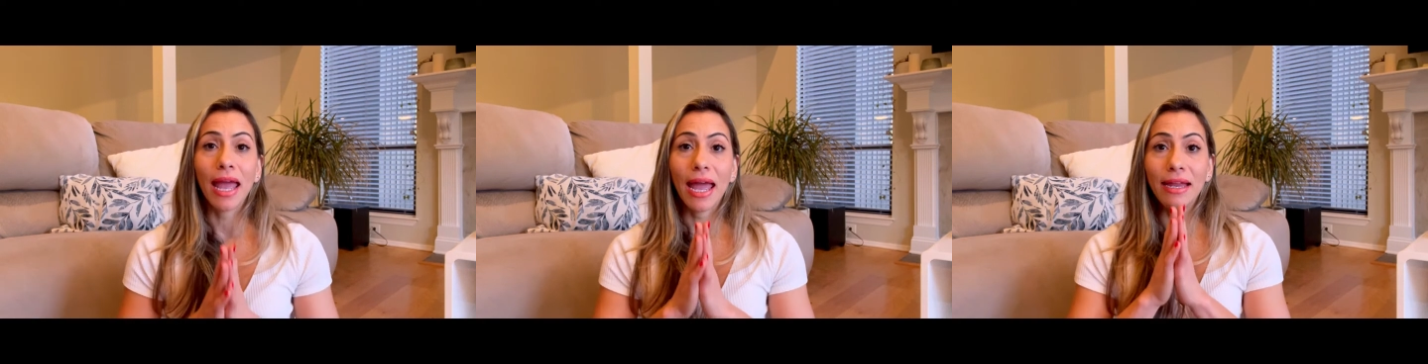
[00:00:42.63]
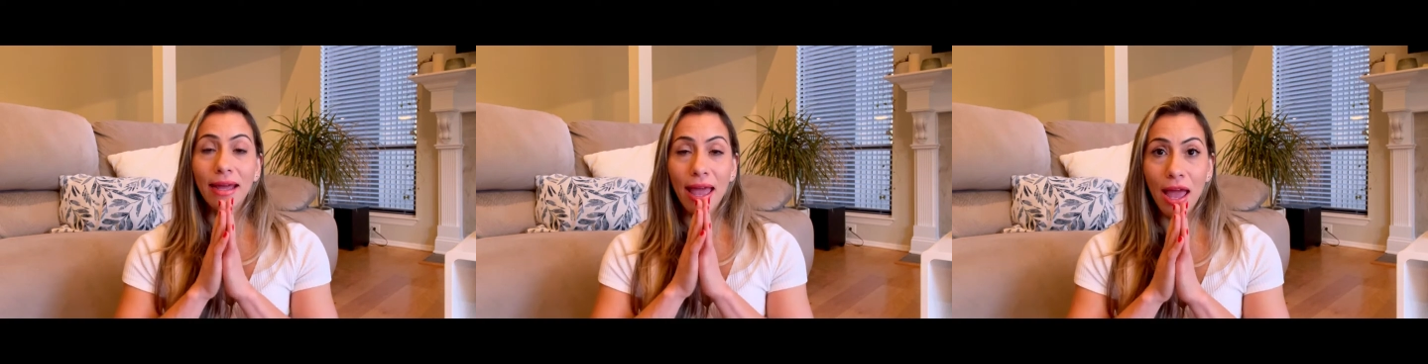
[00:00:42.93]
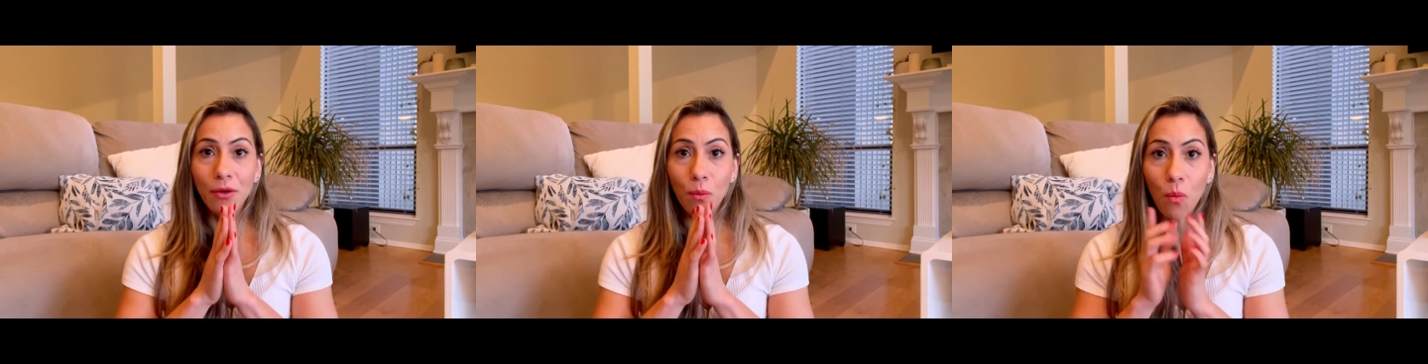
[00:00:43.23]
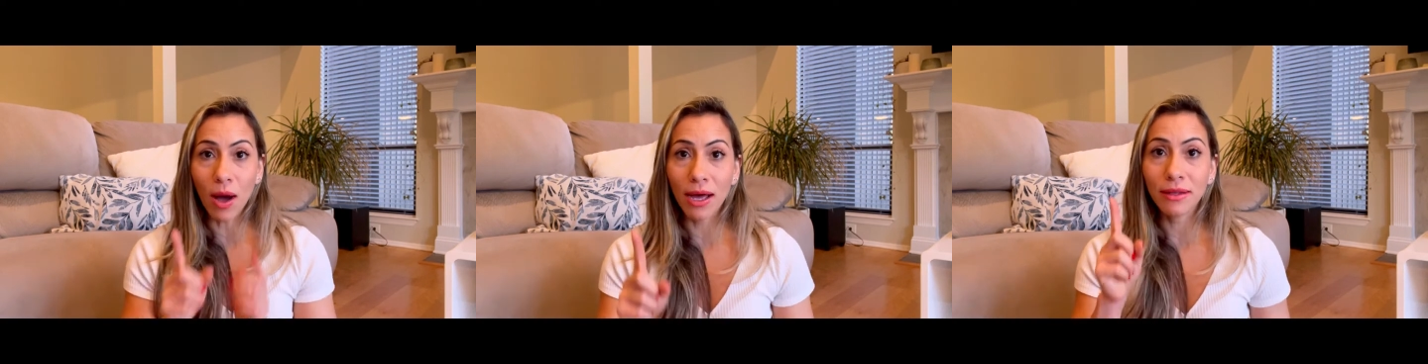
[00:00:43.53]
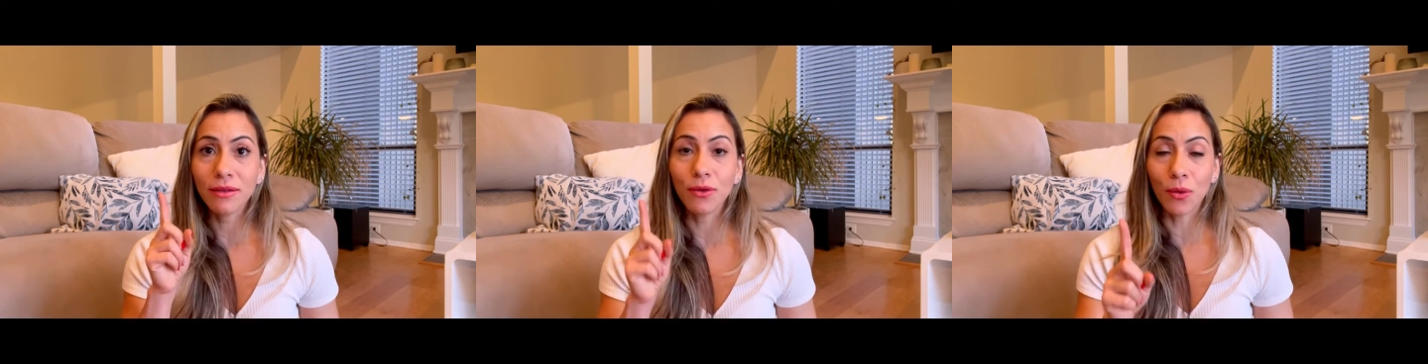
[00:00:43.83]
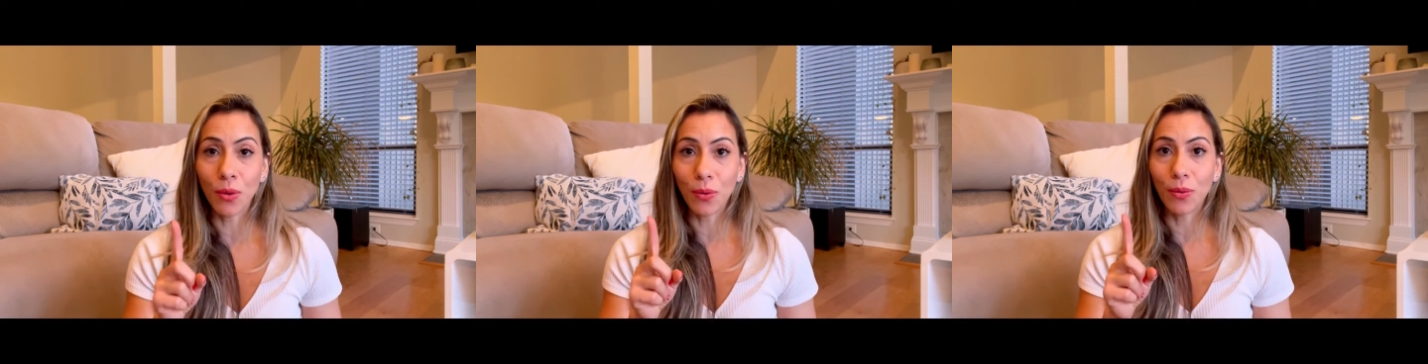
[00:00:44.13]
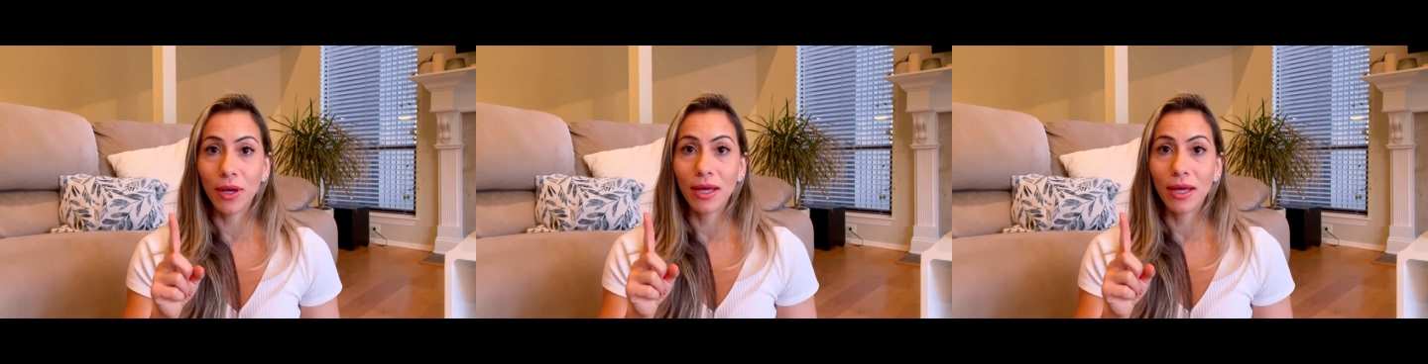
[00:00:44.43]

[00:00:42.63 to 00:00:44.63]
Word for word: and I had one goal,